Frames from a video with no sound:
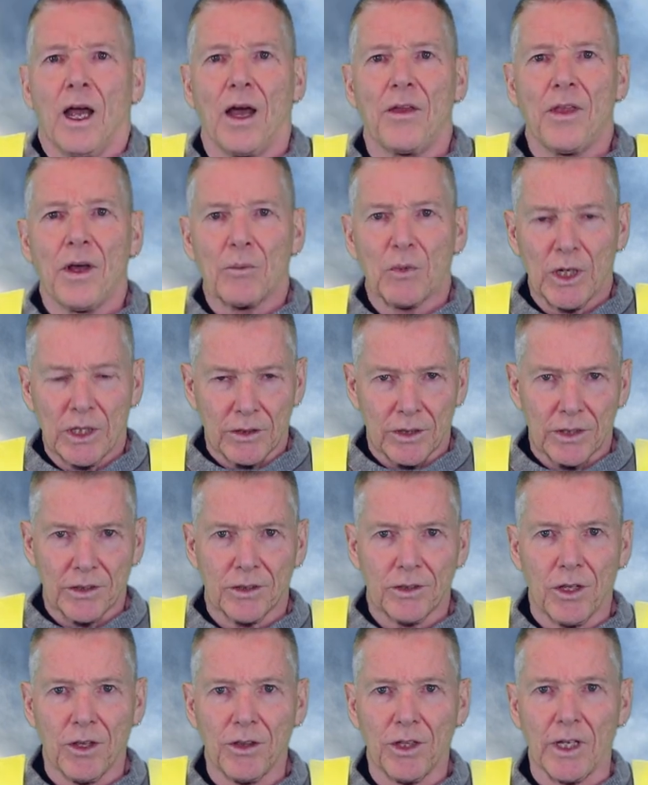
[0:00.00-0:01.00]
And that brings
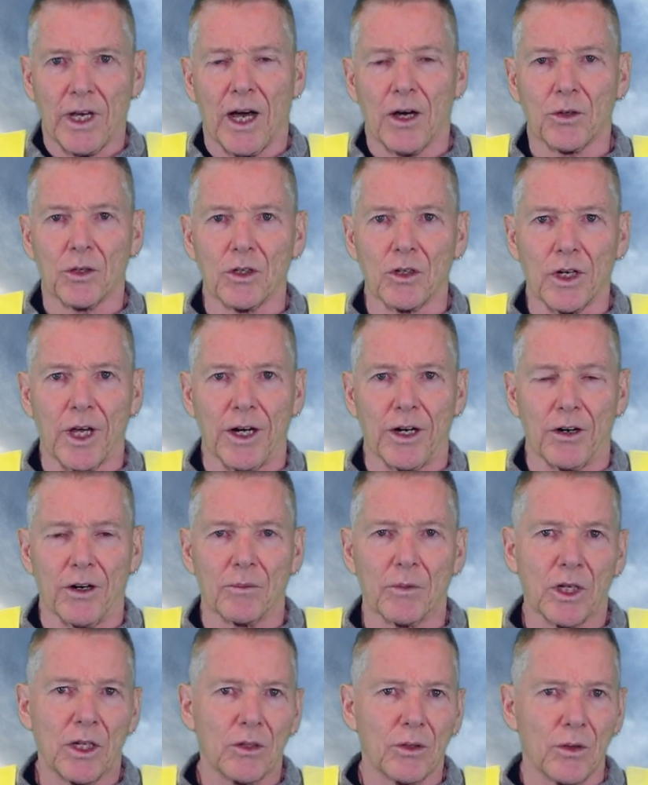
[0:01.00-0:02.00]
us to the outer layer.
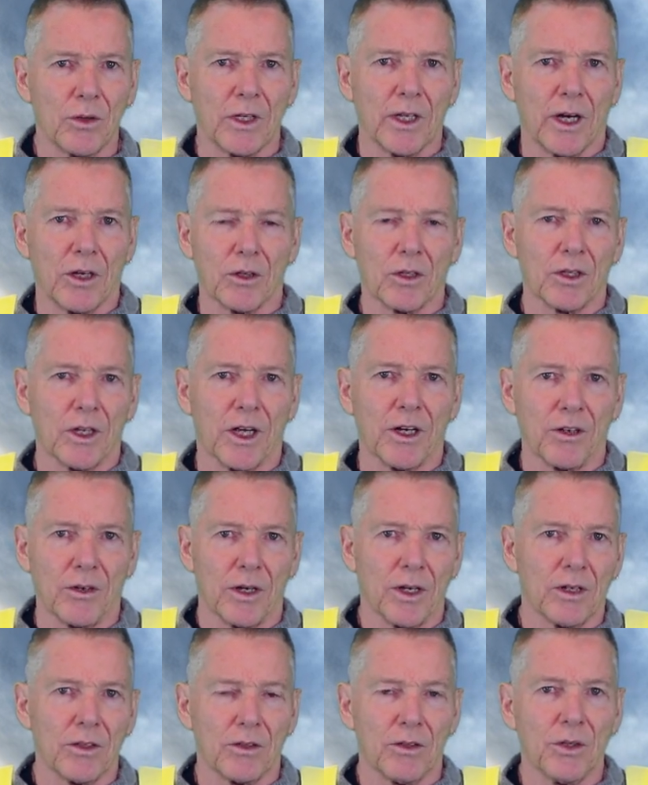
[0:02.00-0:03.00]
I'm going to do the outer
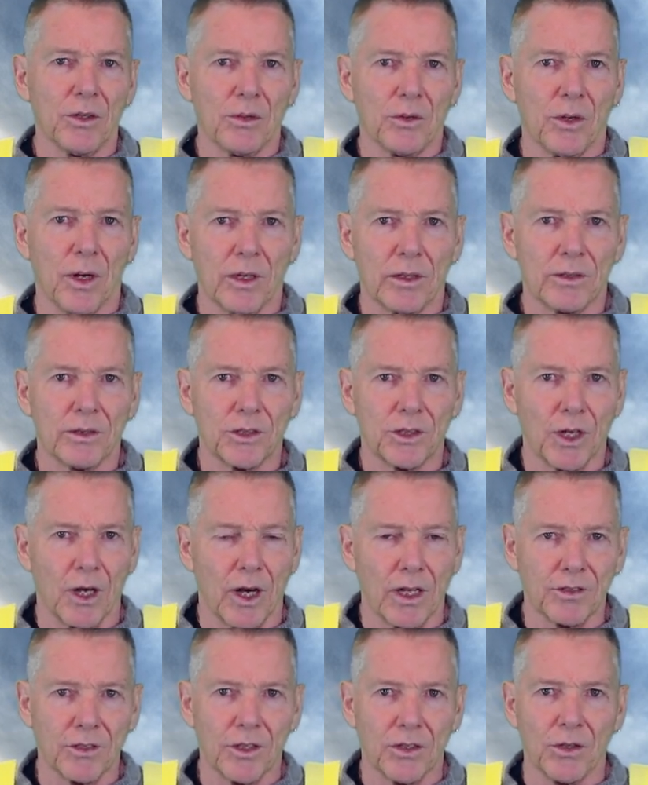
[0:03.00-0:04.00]
layer in two
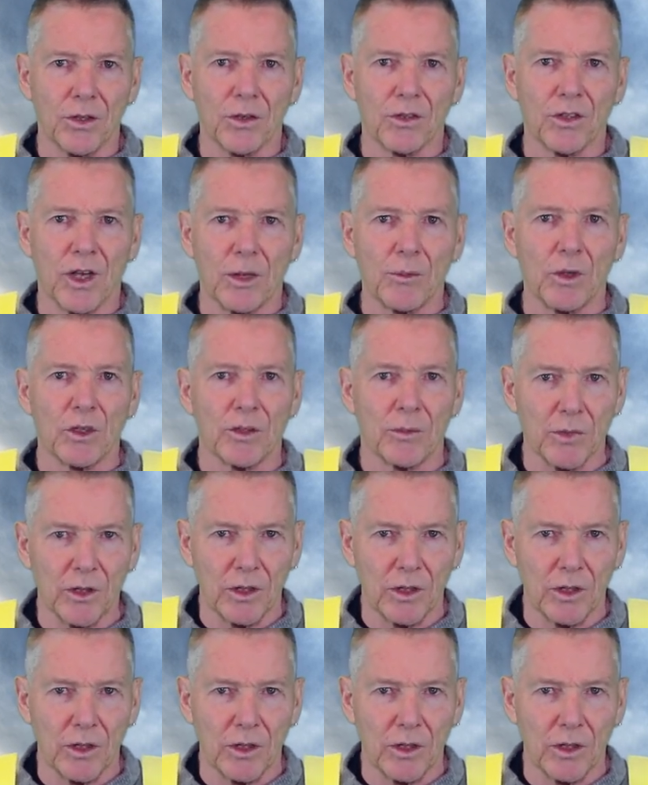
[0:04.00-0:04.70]
shots, in two segments.